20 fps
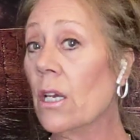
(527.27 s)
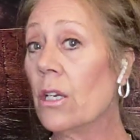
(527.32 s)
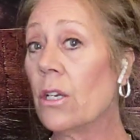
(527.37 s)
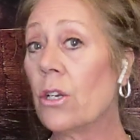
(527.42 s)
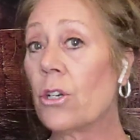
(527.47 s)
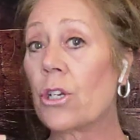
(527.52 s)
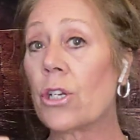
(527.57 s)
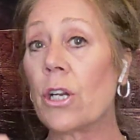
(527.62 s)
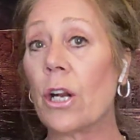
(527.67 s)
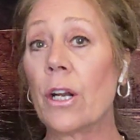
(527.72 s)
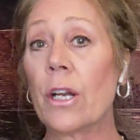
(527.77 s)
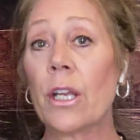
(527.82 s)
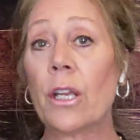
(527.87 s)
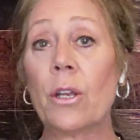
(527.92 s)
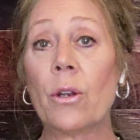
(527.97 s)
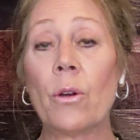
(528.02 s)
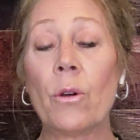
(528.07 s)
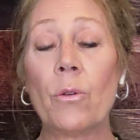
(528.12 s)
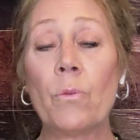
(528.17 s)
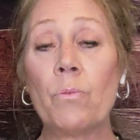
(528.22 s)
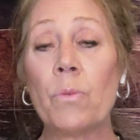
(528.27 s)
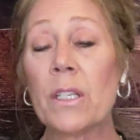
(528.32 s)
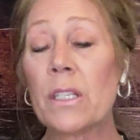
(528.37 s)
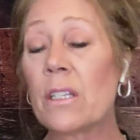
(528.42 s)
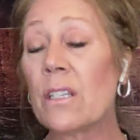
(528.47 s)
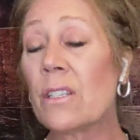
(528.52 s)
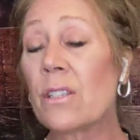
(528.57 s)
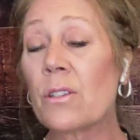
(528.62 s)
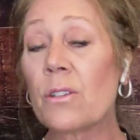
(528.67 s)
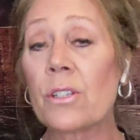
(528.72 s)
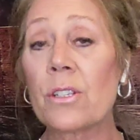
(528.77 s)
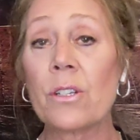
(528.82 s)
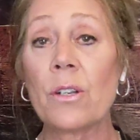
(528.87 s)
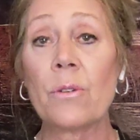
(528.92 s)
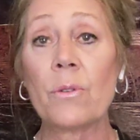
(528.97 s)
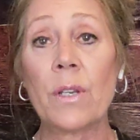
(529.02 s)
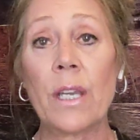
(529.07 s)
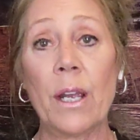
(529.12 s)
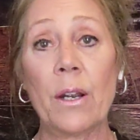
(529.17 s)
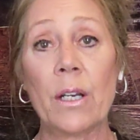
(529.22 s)
You're starting your own business. There's no
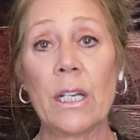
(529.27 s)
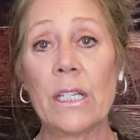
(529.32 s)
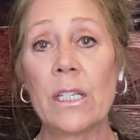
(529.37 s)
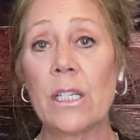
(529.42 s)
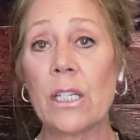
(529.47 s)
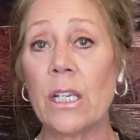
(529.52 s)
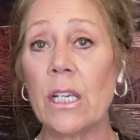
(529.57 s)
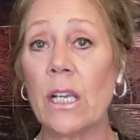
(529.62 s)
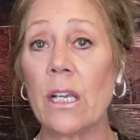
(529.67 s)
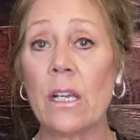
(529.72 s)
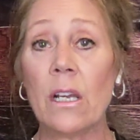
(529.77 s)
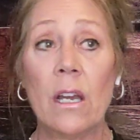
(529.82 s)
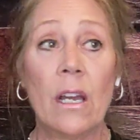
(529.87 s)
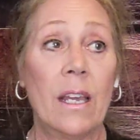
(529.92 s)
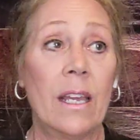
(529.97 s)
guarantee.